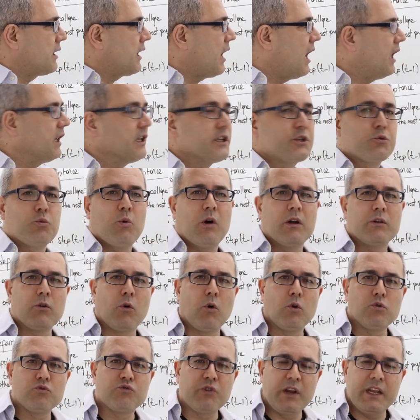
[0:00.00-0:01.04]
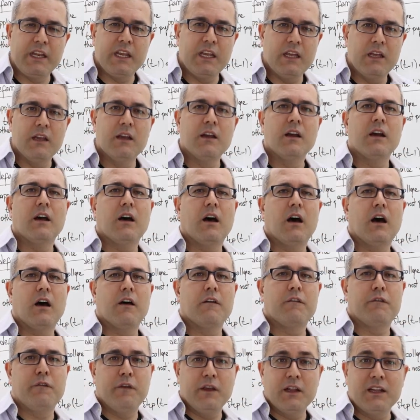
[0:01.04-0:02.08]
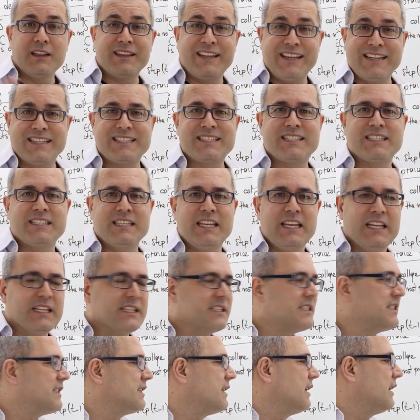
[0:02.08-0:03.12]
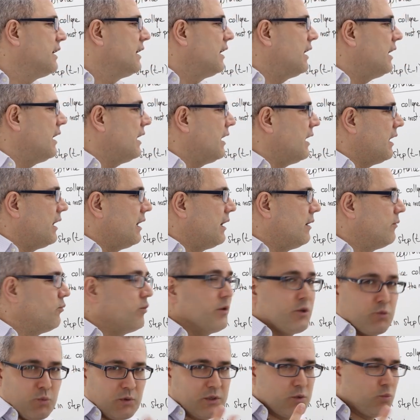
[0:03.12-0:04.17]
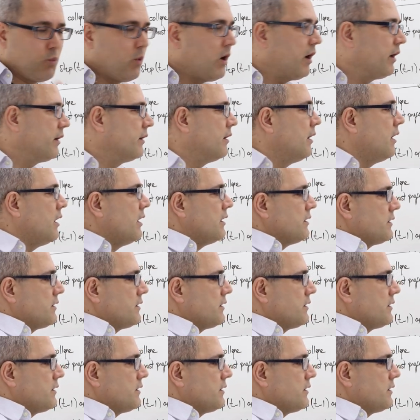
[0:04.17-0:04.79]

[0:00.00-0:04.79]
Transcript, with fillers: College 1 already uh, filled its seats. Uh, which was one.